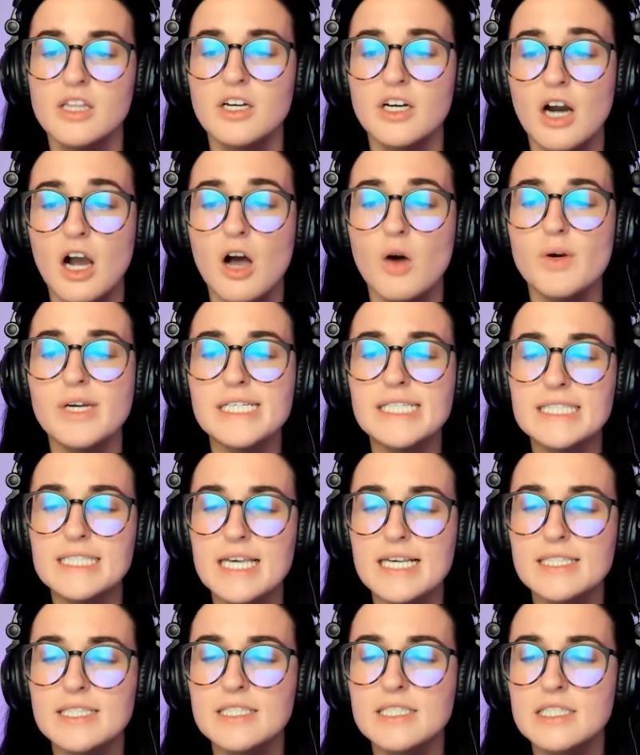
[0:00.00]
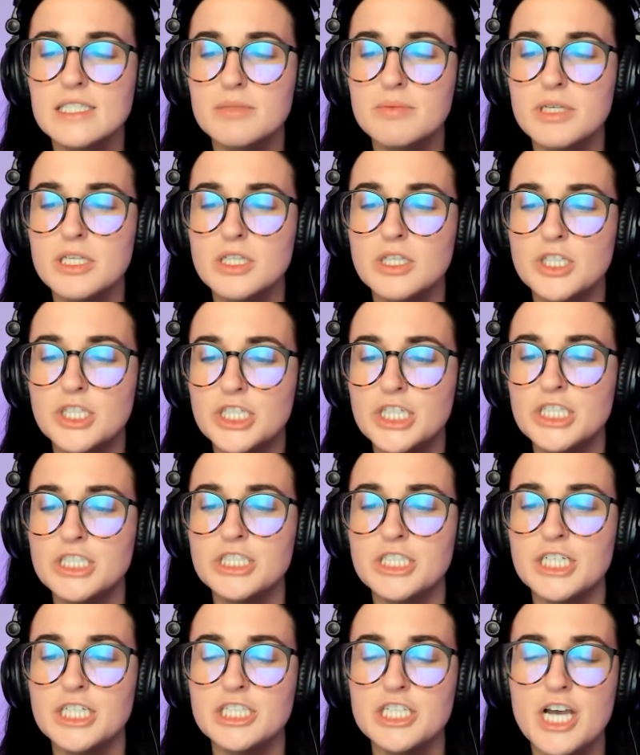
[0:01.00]
There are always lessons to be
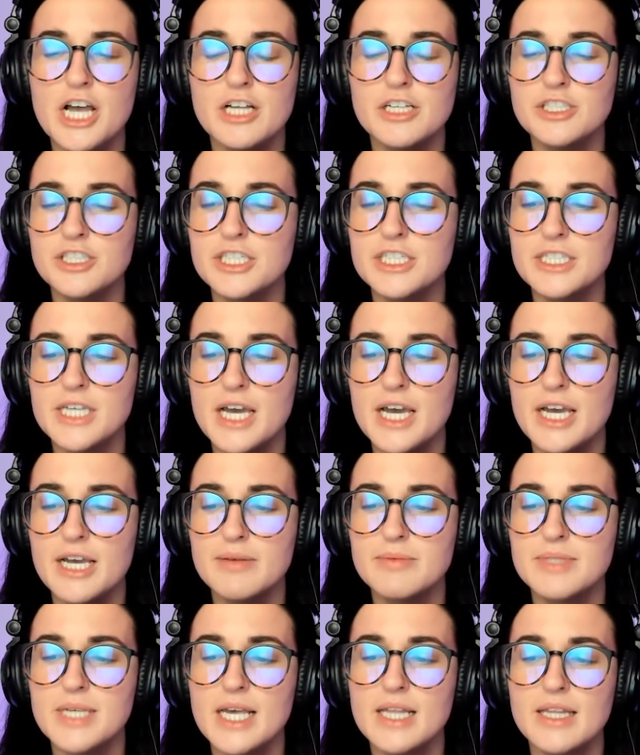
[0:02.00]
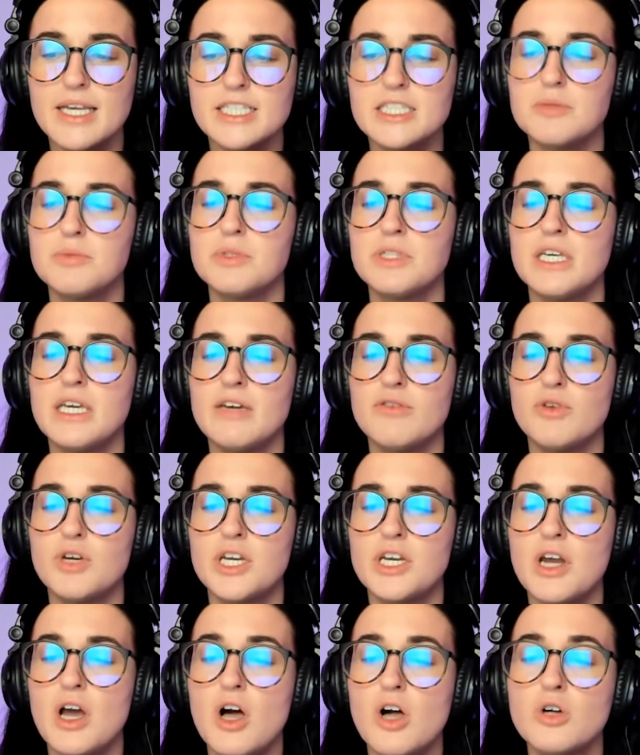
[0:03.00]
learned during challenging times. I like to believe
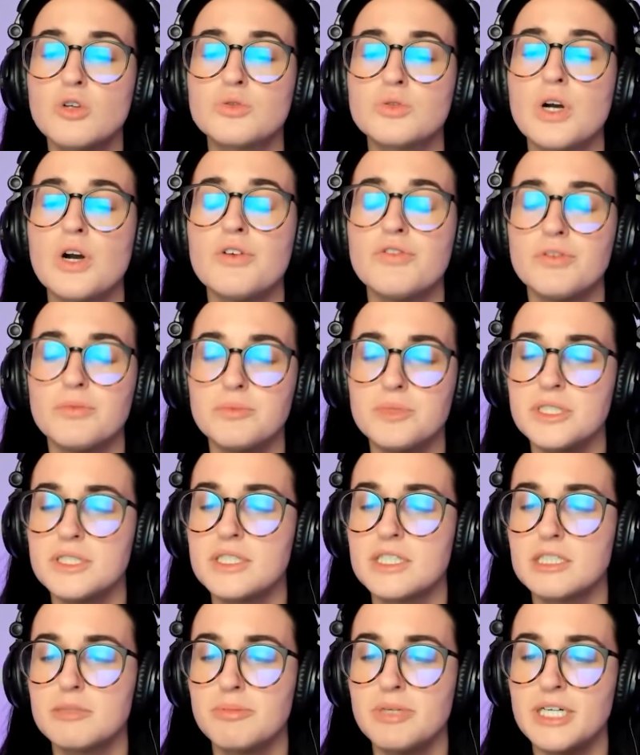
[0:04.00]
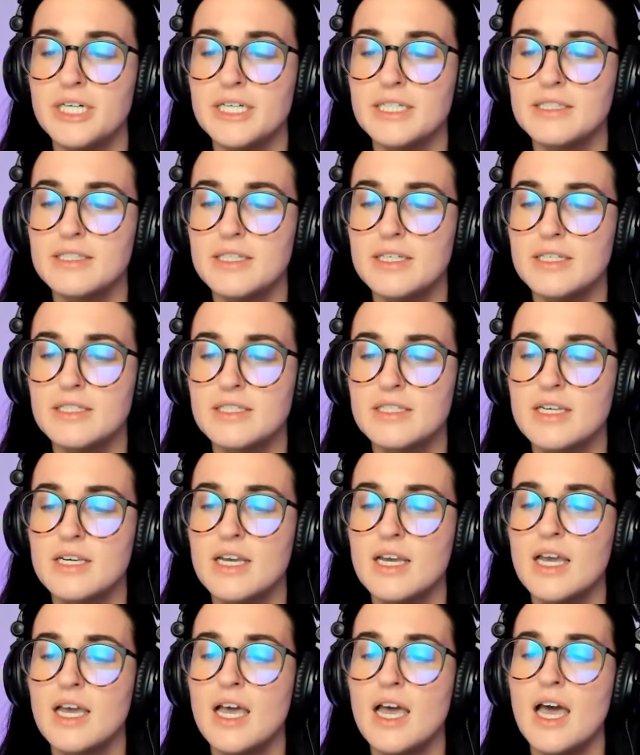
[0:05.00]
we can all grow from these experiences.
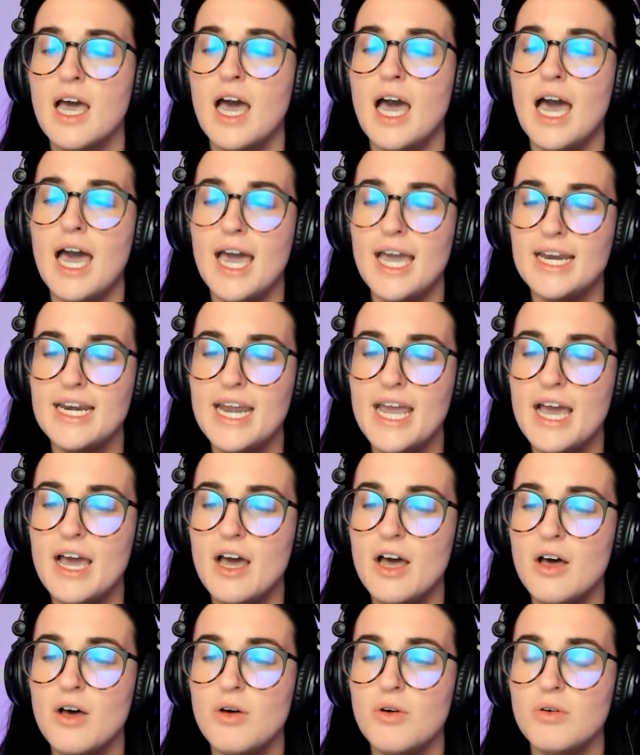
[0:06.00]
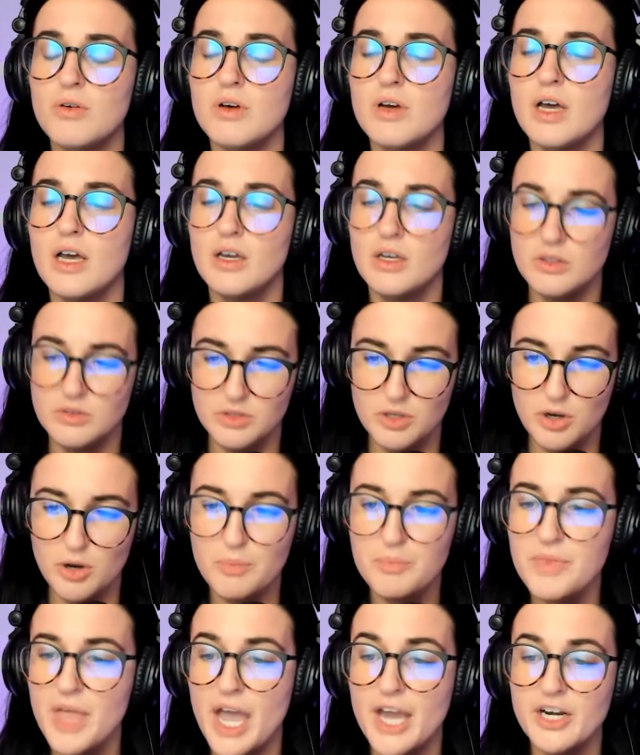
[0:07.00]
I now,
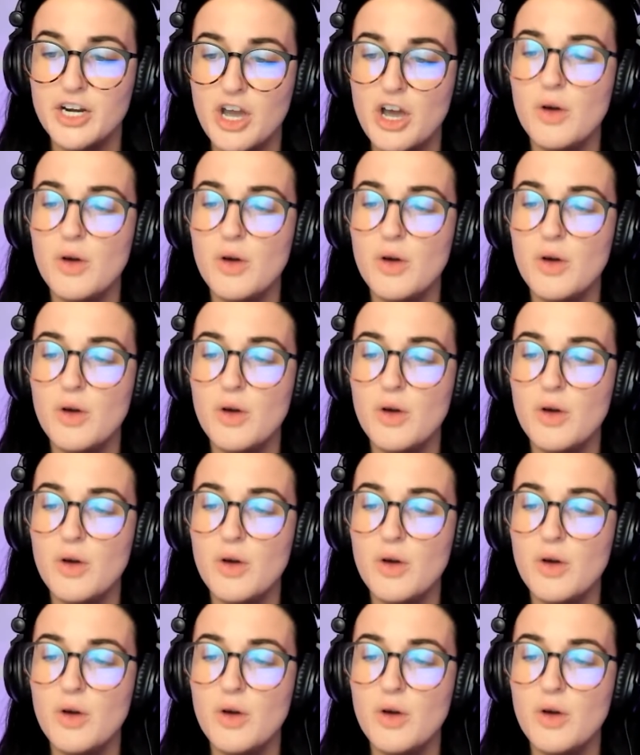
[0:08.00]
nope, I